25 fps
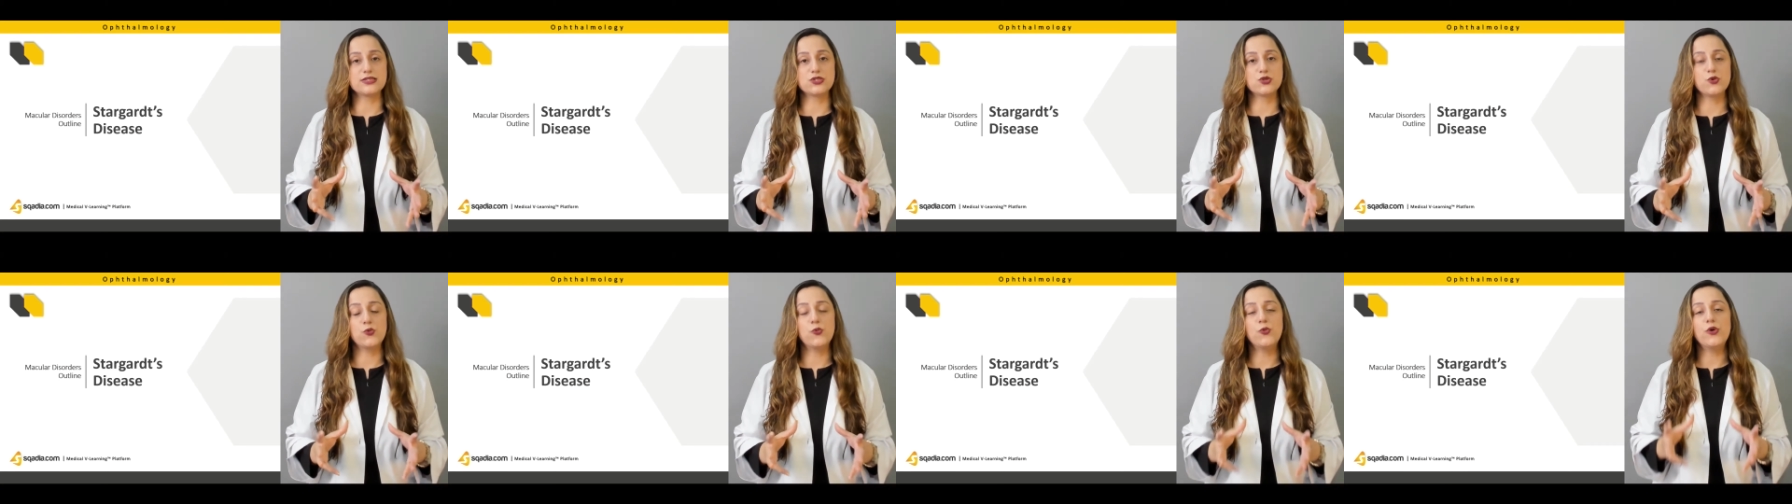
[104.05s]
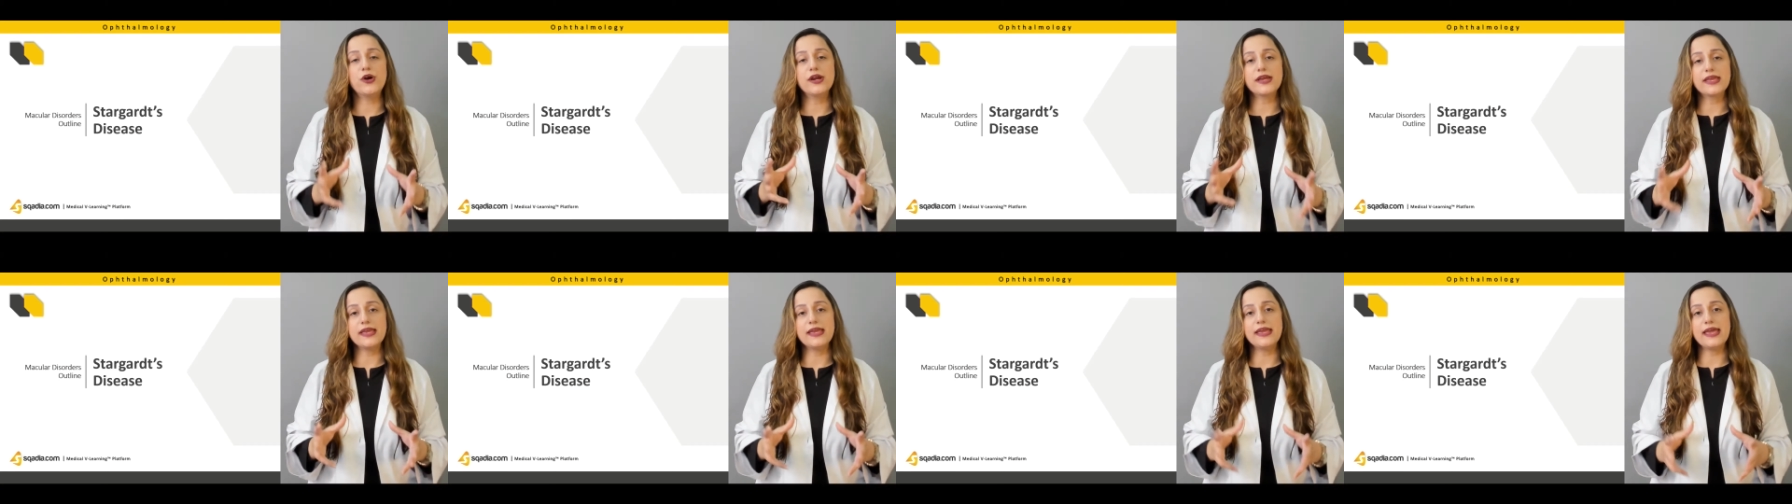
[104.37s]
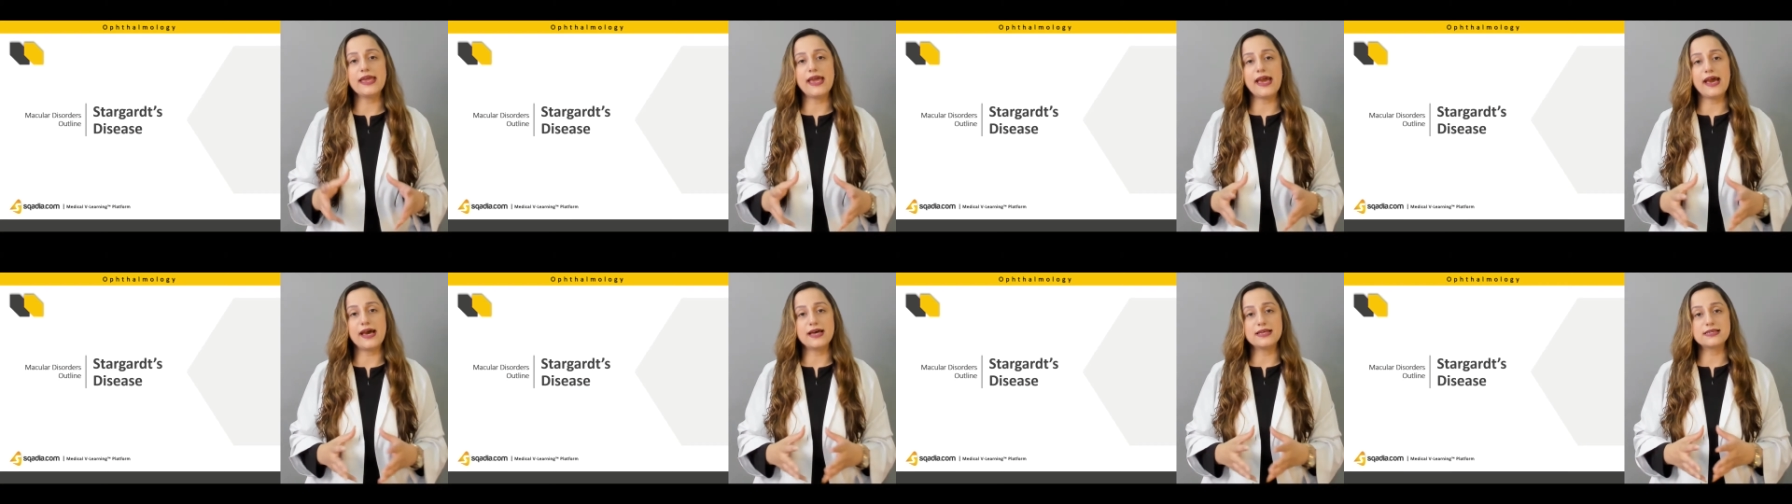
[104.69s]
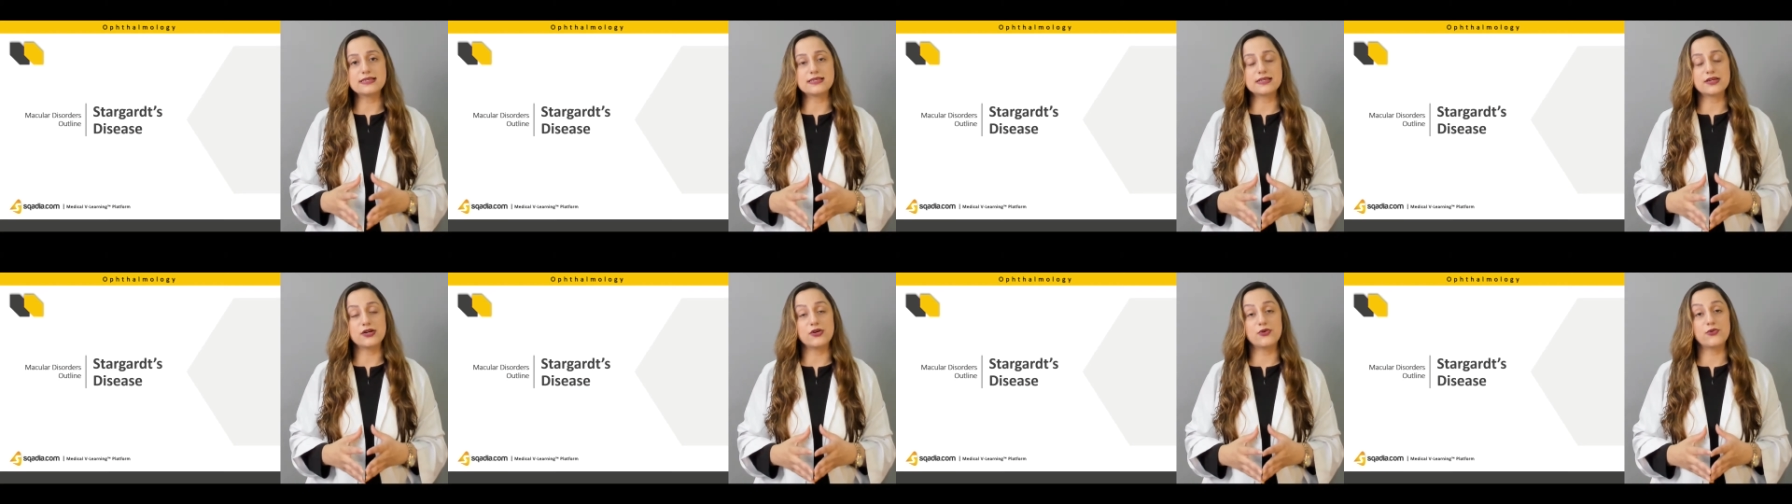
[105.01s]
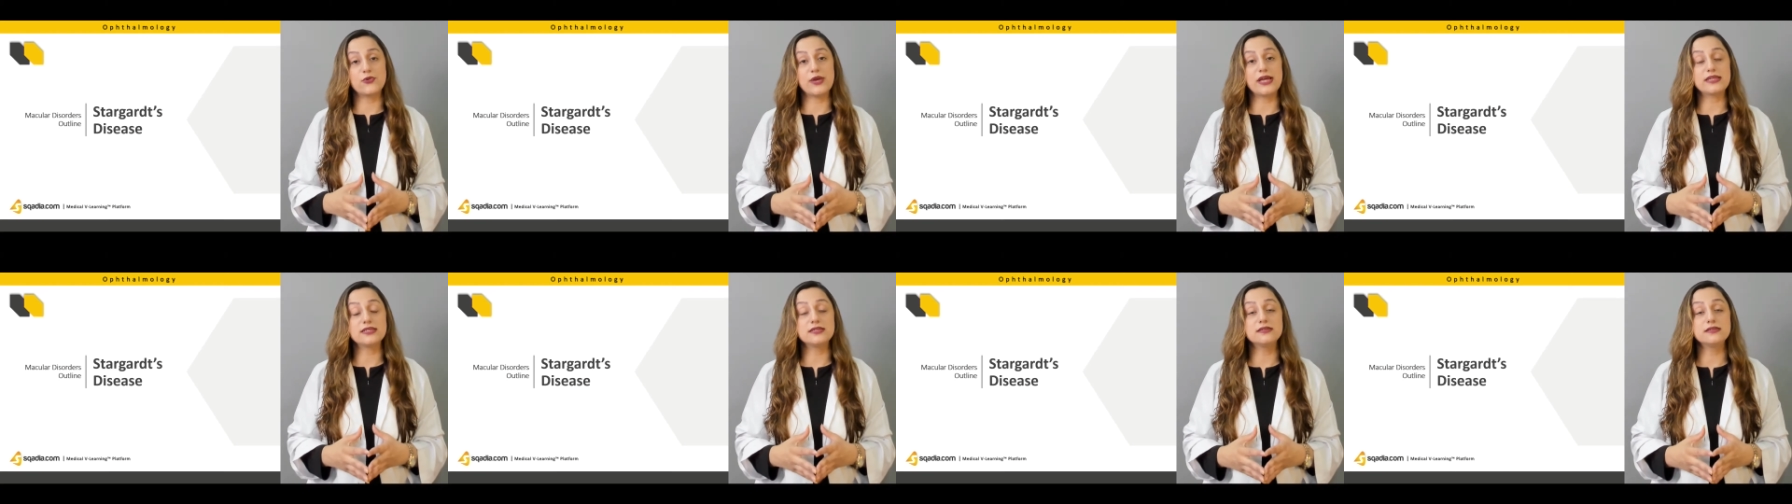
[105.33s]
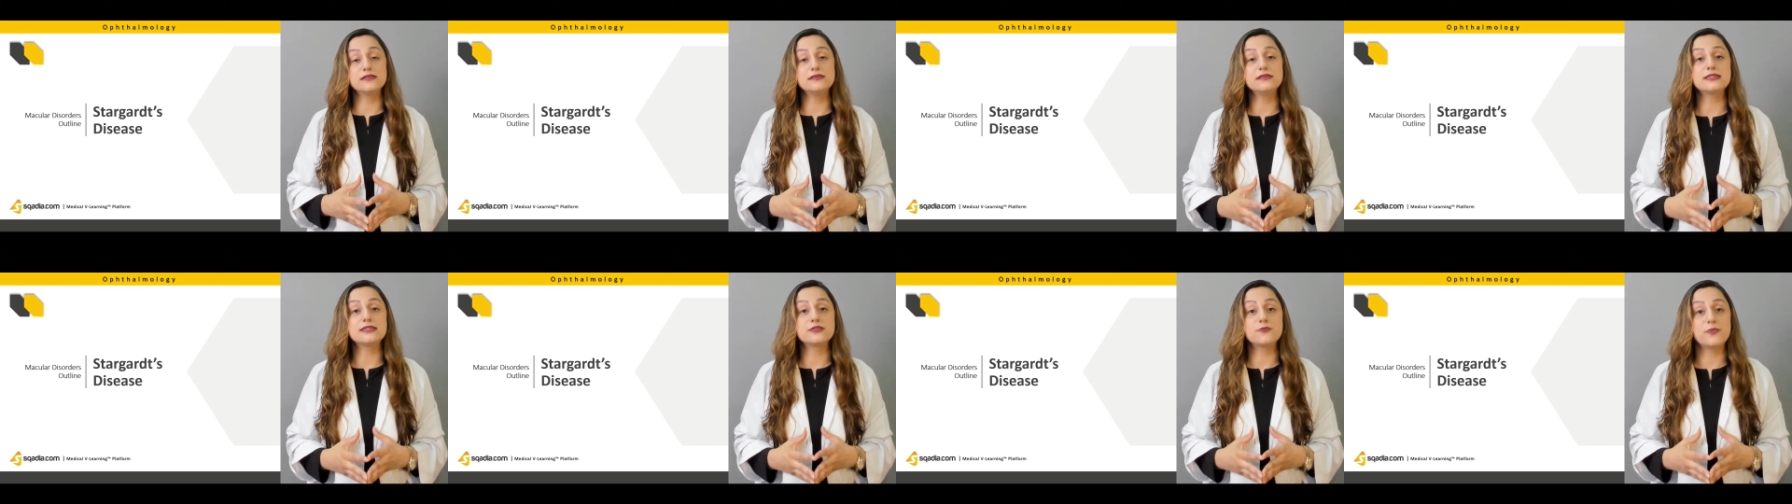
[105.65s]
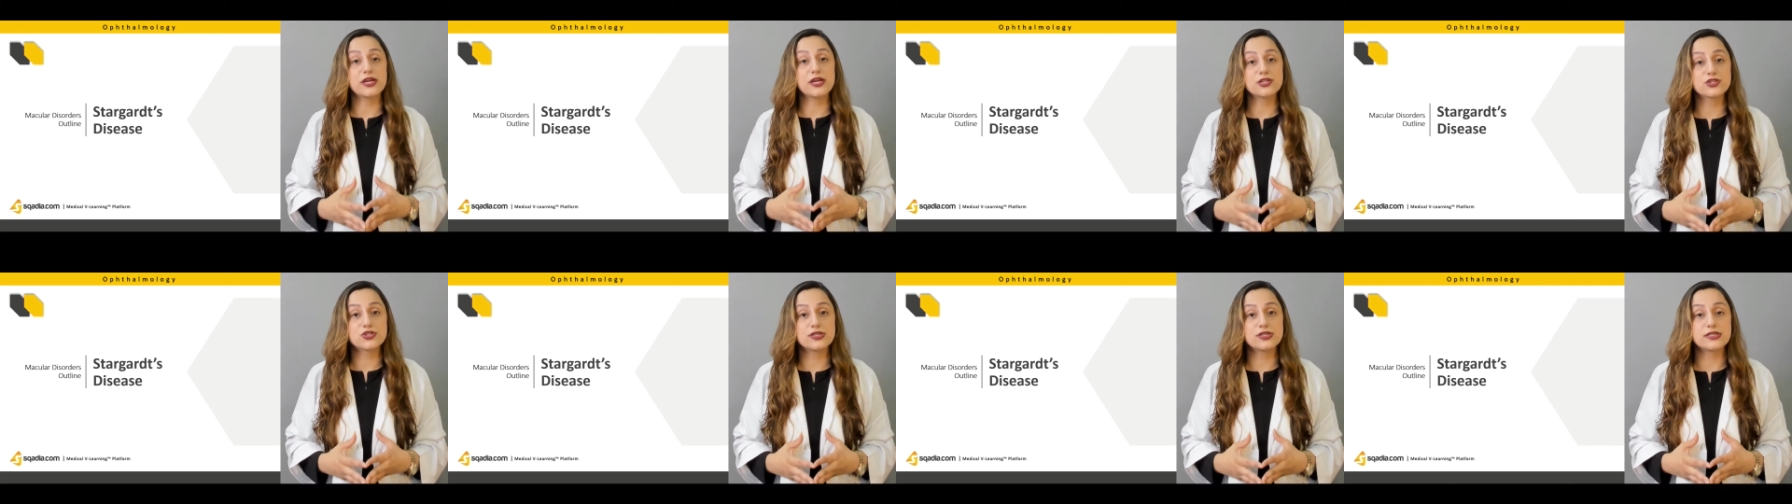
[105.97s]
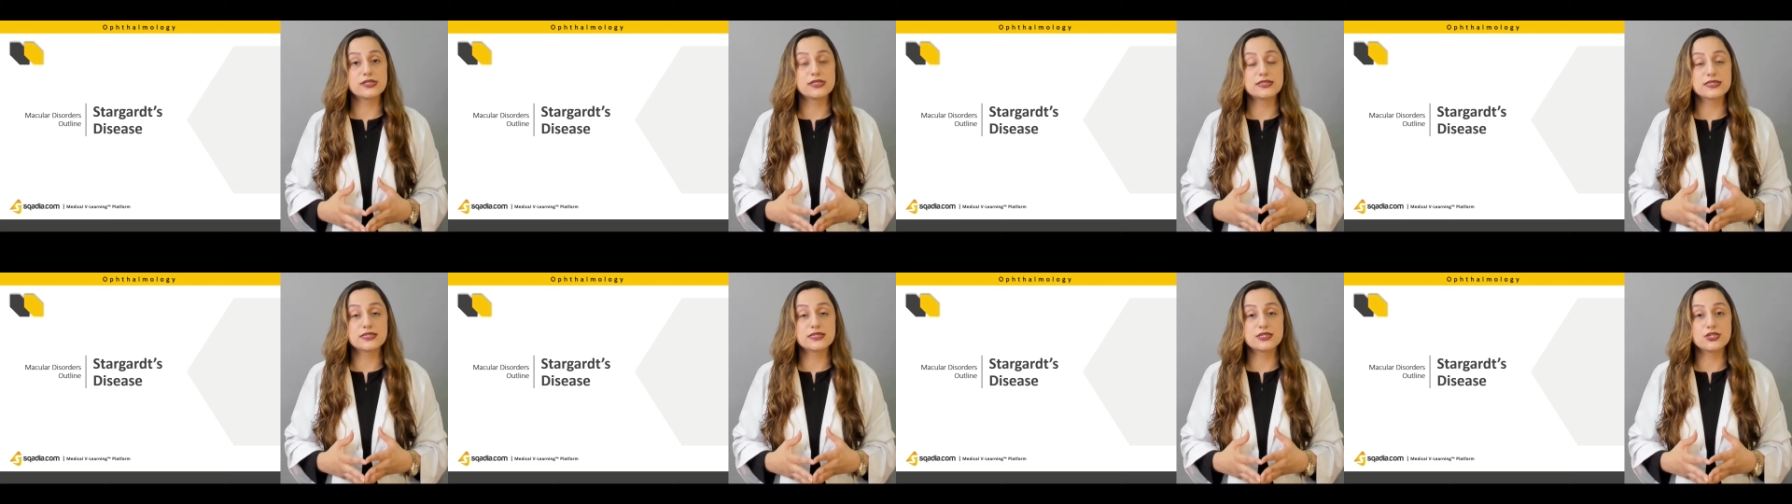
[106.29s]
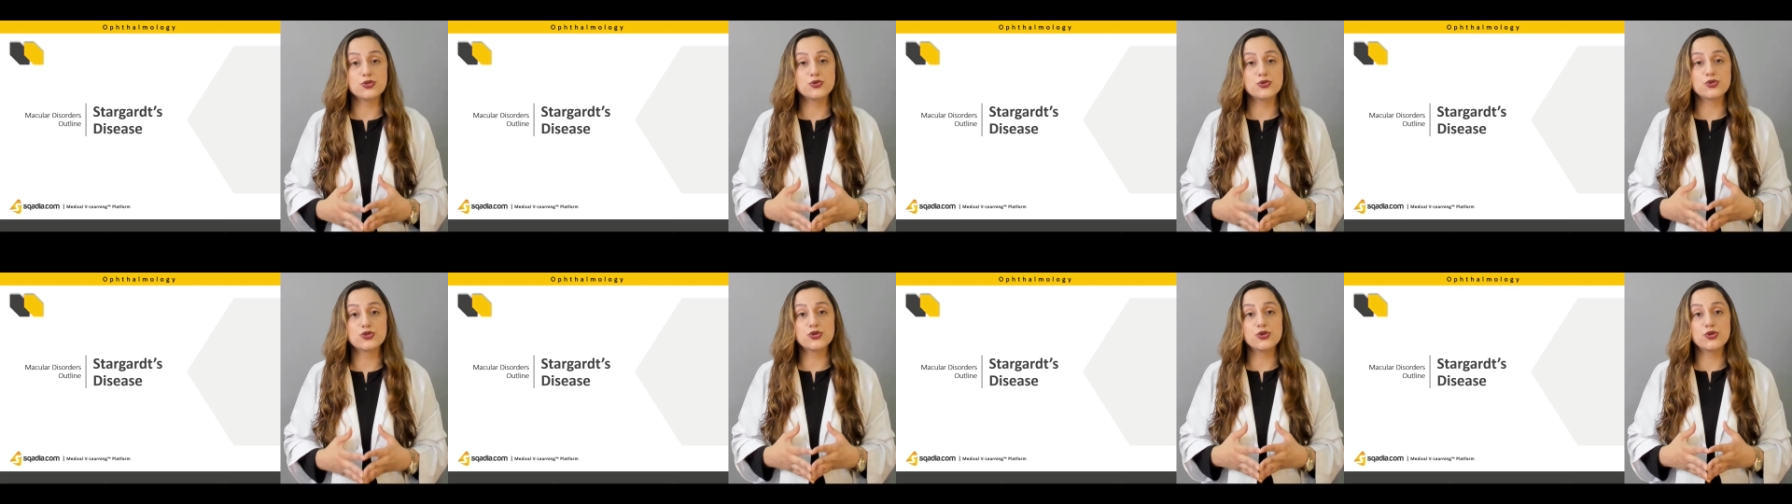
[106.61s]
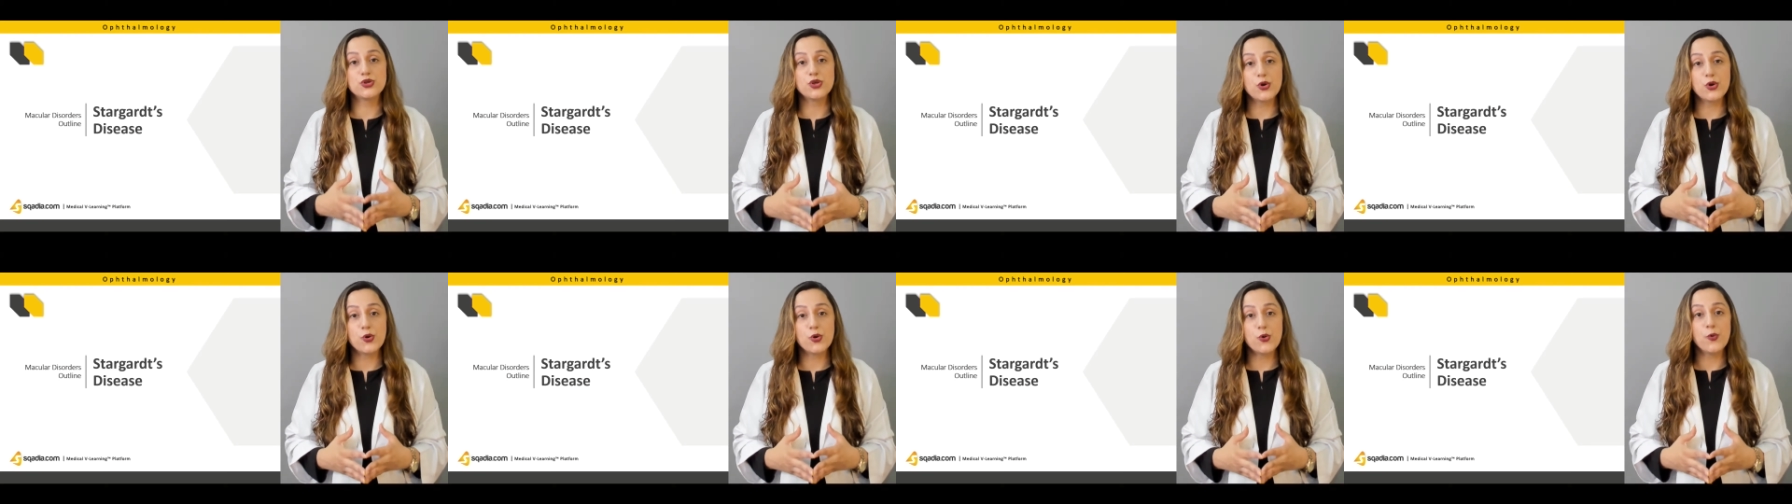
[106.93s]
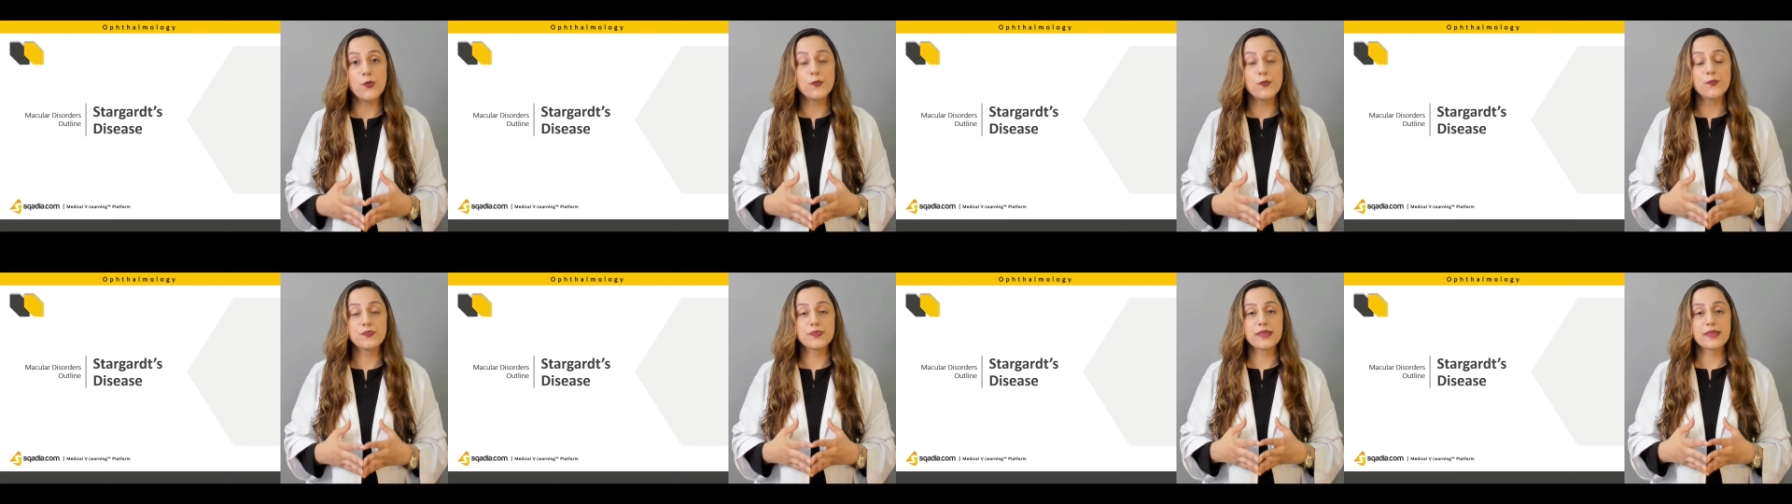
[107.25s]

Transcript: So working as a retinal specialist, you should know